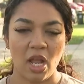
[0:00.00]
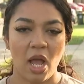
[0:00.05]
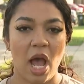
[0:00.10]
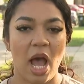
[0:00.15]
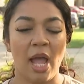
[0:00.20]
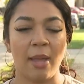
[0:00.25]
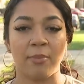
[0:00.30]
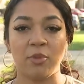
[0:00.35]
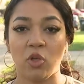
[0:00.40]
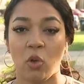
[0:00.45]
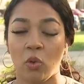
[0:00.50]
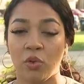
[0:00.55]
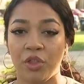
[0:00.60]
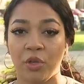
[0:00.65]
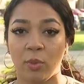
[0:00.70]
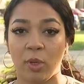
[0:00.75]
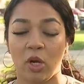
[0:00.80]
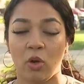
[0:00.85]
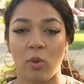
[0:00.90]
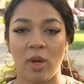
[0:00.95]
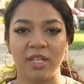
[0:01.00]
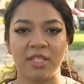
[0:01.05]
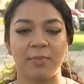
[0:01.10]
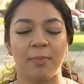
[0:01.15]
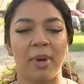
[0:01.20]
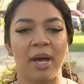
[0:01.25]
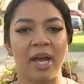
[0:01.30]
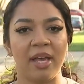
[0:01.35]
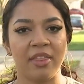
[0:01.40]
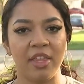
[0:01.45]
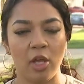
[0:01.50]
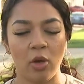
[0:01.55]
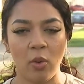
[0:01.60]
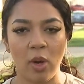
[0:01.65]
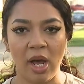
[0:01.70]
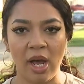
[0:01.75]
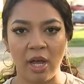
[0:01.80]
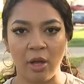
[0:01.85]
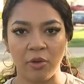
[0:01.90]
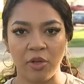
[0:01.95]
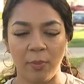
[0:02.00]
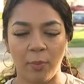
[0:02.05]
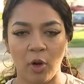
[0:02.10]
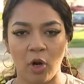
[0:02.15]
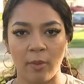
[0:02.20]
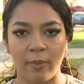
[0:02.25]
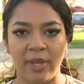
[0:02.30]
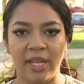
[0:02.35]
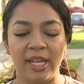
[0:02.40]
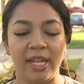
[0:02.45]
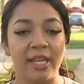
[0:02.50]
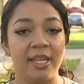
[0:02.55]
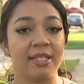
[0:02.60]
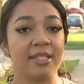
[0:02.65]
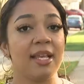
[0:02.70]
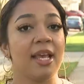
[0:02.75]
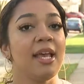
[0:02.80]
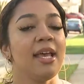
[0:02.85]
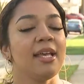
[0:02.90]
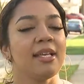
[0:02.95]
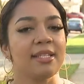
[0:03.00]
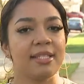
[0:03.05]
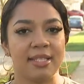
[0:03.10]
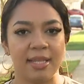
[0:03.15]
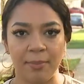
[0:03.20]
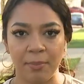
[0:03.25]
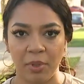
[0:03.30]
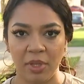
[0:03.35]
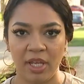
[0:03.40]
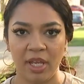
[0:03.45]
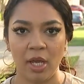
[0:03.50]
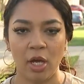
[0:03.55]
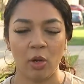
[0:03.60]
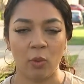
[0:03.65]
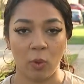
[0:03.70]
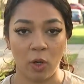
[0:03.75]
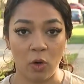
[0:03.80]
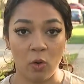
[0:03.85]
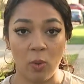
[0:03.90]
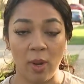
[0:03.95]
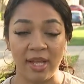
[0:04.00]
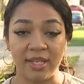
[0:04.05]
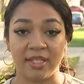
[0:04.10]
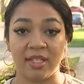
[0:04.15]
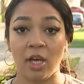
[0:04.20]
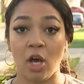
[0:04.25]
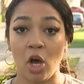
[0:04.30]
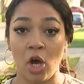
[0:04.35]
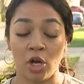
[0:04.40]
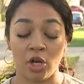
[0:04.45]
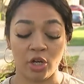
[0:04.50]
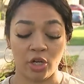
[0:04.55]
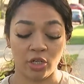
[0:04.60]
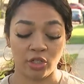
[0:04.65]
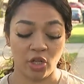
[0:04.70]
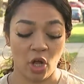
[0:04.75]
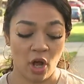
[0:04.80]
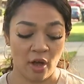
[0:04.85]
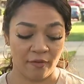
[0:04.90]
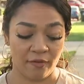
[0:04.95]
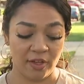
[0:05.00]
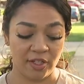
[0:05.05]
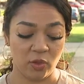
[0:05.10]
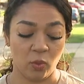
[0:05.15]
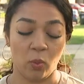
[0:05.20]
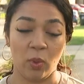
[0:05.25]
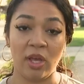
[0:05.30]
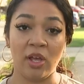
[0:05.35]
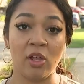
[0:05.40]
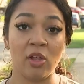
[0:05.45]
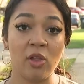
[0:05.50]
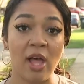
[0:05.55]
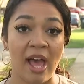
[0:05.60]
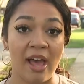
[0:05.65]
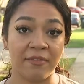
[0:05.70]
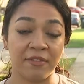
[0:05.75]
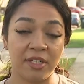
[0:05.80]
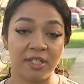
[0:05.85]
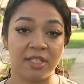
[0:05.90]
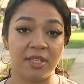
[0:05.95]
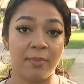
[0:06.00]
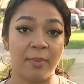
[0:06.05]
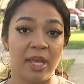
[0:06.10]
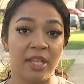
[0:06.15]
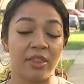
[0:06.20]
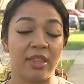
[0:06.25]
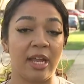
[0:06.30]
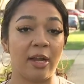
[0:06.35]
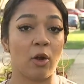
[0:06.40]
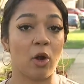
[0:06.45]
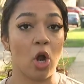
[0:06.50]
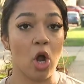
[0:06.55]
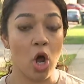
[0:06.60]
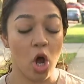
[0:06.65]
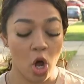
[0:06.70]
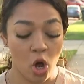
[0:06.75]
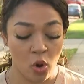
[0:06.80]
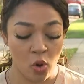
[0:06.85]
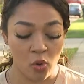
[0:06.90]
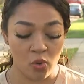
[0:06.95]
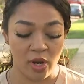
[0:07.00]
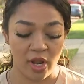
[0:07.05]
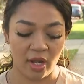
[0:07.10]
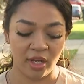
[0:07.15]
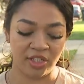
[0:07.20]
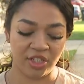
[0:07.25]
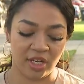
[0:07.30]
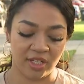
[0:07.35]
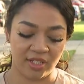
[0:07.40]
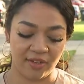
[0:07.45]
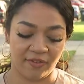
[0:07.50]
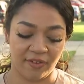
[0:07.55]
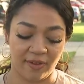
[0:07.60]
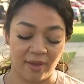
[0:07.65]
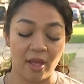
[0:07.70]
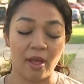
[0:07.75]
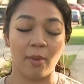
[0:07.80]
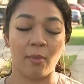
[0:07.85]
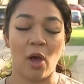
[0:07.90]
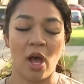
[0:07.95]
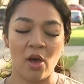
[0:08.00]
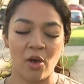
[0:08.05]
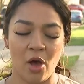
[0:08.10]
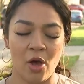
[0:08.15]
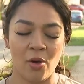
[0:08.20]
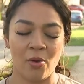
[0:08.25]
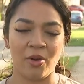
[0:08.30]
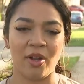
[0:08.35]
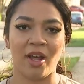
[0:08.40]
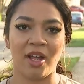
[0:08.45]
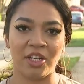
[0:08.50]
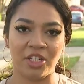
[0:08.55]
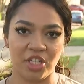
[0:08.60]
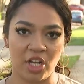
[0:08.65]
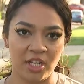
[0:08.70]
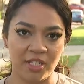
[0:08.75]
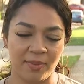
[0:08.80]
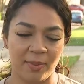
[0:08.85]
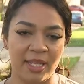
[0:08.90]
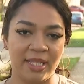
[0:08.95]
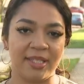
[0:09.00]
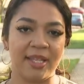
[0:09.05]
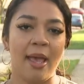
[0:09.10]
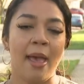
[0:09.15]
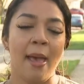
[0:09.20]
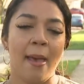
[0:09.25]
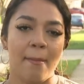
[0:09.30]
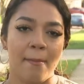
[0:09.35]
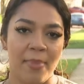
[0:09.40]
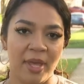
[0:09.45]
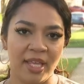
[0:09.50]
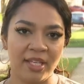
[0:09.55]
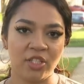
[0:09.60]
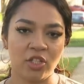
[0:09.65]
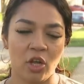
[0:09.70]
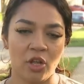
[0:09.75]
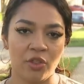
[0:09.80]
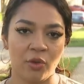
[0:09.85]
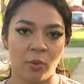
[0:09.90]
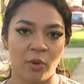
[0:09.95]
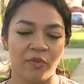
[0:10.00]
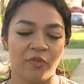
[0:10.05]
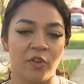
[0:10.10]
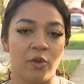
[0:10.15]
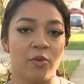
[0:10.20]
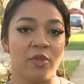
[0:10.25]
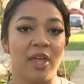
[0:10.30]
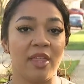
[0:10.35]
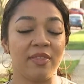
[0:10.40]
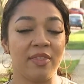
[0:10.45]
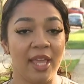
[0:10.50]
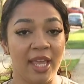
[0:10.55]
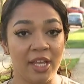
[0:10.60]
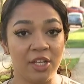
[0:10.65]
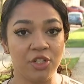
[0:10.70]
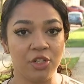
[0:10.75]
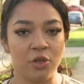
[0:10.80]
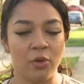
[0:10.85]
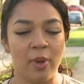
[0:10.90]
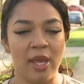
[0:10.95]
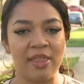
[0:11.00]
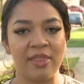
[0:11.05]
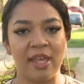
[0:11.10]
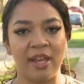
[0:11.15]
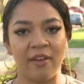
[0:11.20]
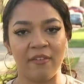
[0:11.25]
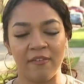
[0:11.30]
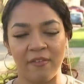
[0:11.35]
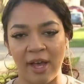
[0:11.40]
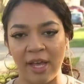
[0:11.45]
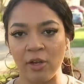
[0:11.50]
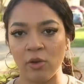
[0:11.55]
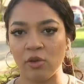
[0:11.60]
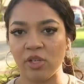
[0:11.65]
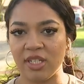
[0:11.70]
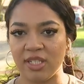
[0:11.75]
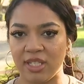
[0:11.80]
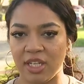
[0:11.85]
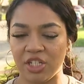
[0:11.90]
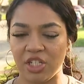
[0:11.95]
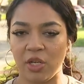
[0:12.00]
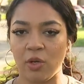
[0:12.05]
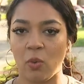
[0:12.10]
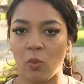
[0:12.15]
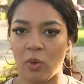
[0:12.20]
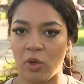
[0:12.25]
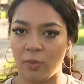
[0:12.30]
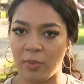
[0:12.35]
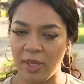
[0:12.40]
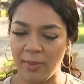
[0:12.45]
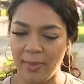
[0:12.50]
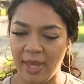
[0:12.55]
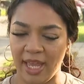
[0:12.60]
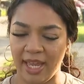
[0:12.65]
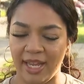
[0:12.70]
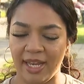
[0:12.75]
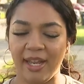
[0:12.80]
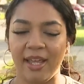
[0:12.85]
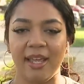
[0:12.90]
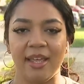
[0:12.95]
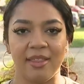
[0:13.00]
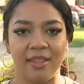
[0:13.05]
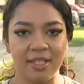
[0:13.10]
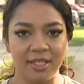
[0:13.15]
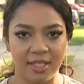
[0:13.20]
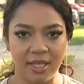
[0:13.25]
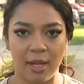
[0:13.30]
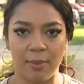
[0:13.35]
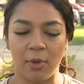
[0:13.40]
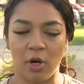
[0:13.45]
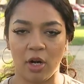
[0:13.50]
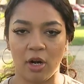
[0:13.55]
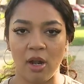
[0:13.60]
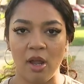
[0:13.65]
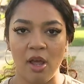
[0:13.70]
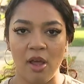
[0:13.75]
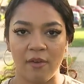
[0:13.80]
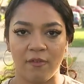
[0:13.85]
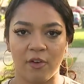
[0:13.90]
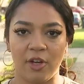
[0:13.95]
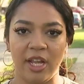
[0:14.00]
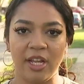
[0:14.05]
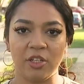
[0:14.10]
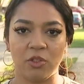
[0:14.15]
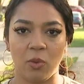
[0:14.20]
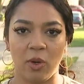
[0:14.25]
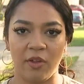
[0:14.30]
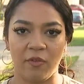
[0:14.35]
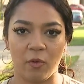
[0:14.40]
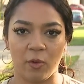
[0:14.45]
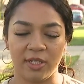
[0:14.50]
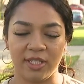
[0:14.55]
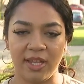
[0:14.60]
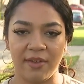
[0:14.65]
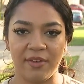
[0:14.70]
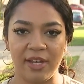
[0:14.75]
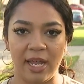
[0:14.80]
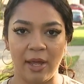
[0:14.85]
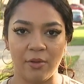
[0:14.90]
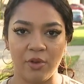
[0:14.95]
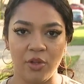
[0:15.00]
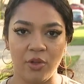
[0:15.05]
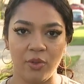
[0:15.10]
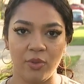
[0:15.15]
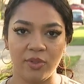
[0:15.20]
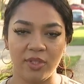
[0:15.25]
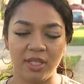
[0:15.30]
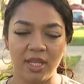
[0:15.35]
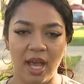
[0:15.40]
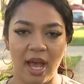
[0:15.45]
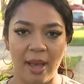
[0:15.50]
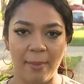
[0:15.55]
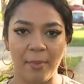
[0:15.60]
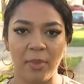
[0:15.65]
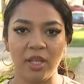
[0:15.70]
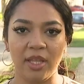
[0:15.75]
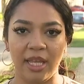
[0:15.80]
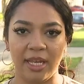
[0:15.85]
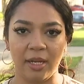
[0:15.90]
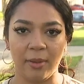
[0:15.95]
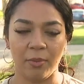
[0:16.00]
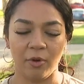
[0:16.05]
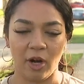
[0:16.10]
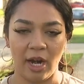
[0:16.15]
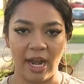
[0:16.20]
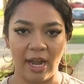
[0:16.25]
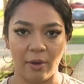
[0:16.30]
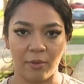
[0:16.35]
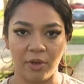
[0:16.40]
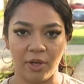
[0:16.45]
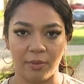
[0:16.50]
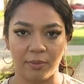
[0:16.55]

I'm told the request by the Ohio Department is simply a request. The auditor's office will have to submit their own justification. own adjustments based on the review that they do, and then a final decision will be made in the summer. For Dayton twenty-four seven Now News, I'm Melaina Brown.